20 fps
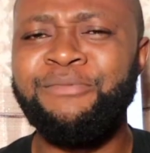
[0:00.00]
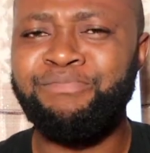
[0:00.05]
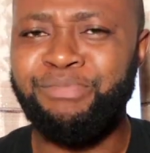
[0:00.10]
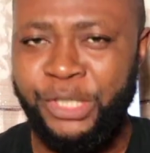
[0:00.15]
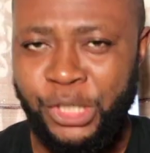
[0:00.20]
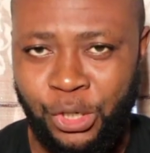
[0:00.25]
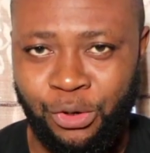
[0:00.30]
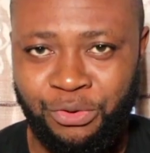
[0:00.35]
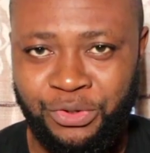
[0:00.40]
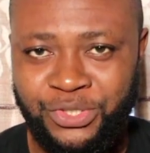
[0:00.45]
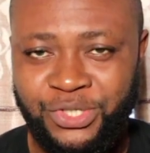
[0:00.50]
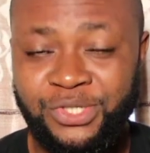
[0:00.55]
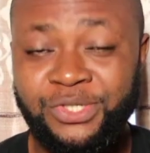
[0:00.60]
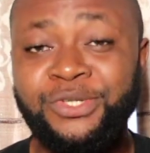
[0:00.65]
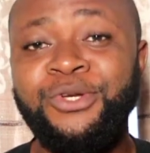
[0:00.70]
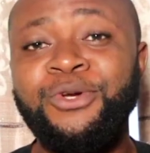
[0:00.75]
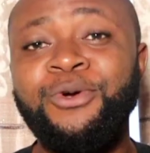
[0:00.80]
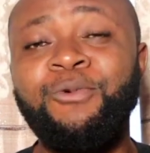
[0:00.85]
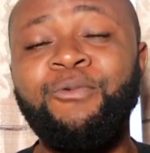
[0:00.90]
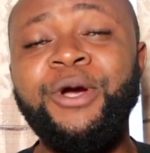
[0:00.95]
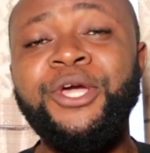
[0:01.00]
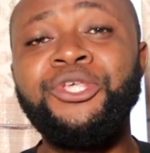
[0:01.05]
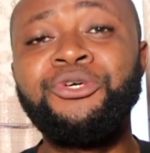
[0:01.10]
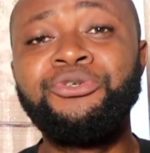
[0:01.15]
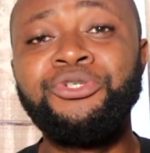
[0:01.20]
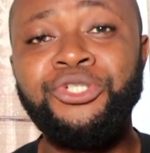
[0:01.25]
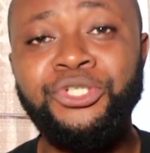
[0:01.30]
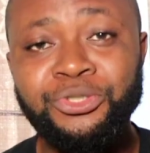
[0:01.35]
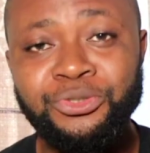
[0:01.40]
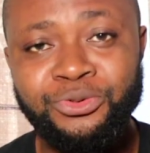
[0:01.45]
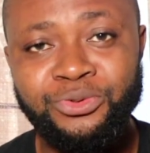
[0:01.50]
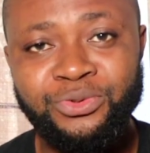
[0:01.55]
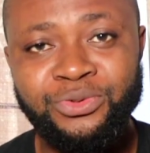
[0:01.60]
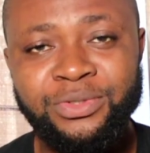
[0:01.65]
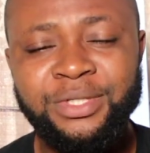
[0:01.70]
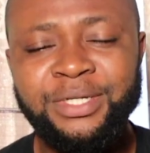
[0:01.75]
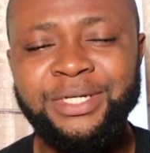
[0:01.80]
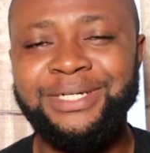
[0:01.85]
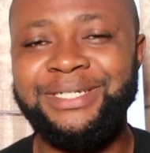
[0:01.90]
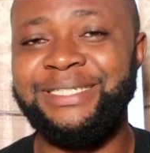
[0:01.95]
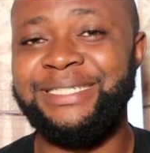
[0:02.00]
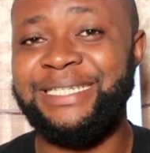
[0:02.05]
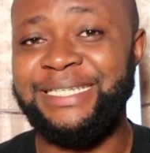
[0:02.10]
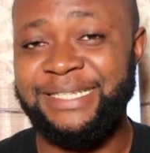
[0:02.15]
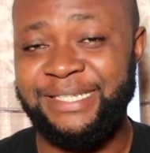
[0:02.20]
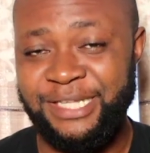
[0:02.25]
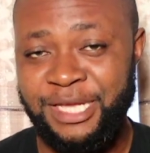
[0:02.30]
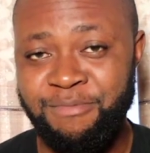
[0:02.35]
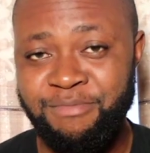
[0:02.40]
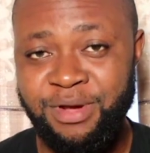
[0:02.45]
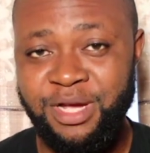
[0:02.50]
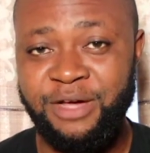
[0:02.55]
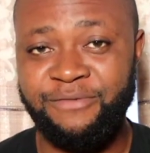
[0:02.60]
because when you do, the same